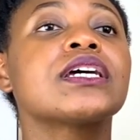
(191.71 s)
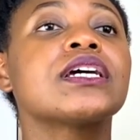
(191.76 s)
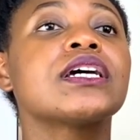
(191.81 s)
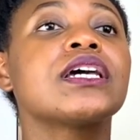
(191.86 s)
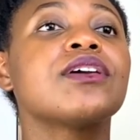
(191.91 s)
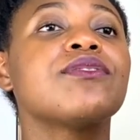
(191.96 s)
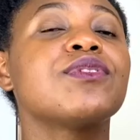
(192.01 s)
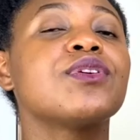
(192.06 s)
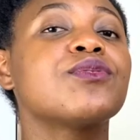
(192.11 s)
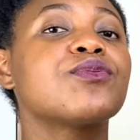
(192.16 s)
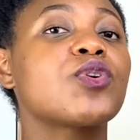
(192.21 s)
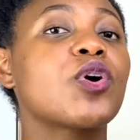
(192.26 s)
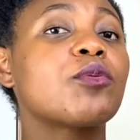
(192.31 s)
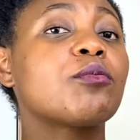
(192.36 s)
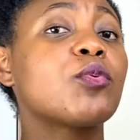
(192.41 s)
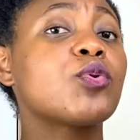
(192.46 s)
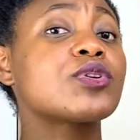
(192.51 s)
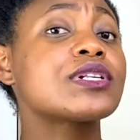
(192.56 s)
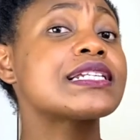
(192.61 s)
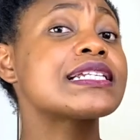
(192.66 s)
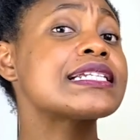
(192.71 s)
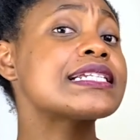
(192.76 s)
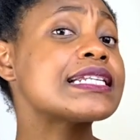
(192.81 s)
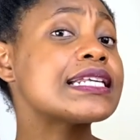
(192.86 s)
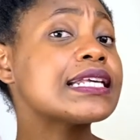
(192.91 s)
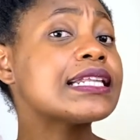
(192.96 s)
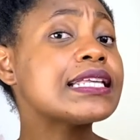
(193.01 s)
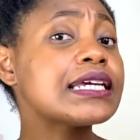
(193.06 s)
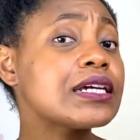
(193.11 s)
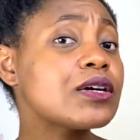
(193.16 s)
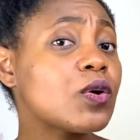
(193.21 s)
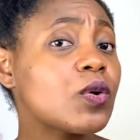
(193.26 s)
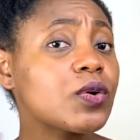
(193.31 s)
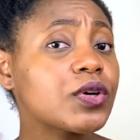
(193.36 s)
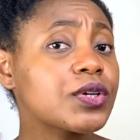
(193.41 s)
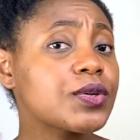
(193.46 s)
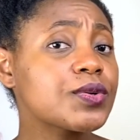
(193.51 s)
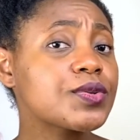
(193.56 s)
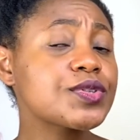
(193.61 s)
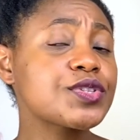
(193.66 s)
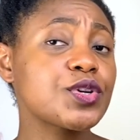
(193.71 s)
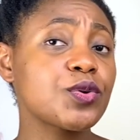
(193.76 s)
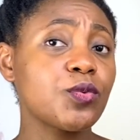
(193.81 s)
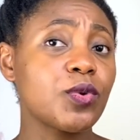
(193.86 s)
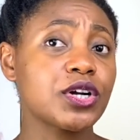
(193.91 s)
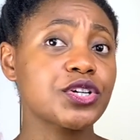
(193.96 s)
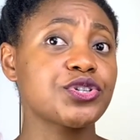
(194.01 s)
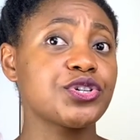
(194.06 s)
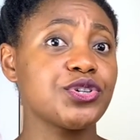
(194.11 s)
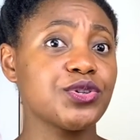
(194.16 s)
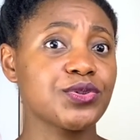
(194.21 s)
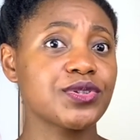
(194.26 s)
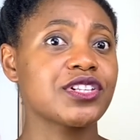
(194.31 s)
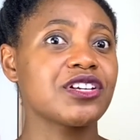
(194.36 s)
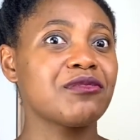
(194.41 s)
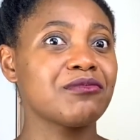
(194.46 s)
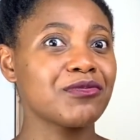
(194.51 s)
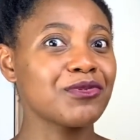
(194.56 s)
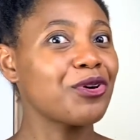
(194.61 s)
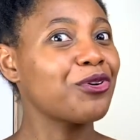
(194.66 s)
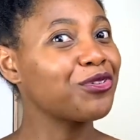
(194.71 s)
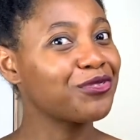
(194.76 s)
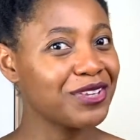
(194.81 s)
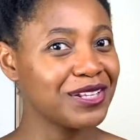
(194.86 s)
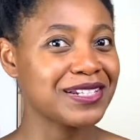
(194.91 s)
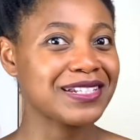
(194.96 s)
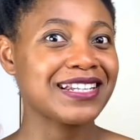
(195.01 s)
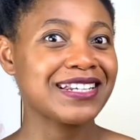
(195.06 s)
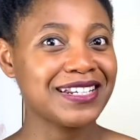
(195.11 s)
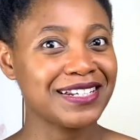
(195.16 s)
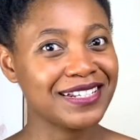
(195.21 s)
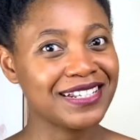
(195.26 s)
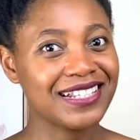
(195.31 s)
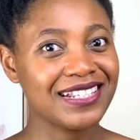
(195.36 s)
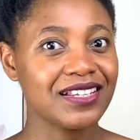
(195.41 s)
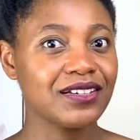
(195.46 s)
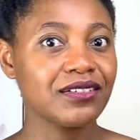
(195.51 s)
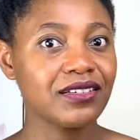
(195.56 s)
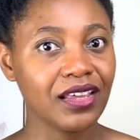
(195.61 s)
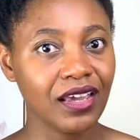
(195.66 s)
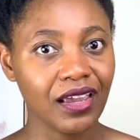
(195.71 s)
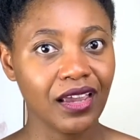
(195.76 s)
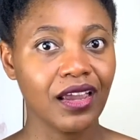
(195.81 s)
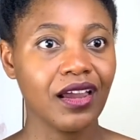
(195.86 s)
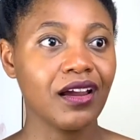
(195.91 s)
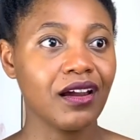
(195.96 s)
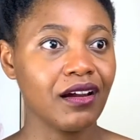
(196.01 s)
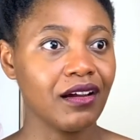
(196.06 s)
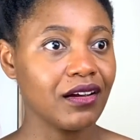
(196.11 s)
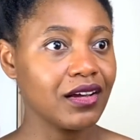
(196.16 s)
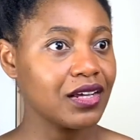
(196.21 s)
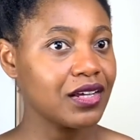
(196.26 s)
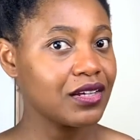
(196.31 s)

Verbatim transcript: if you've got more sealing oils you want to use them obviously to seal the hair